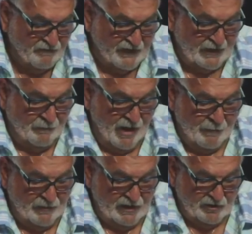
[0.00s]
If any
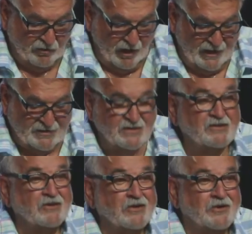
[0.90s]
man be in
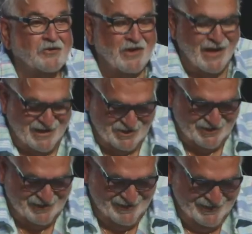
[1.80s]
Christ, he's a new
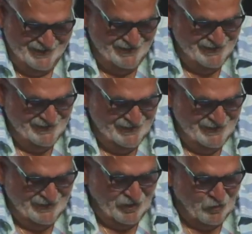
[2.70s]
creation.
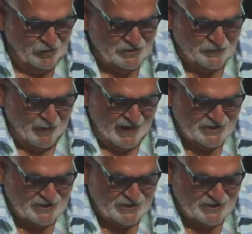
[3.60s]
The old has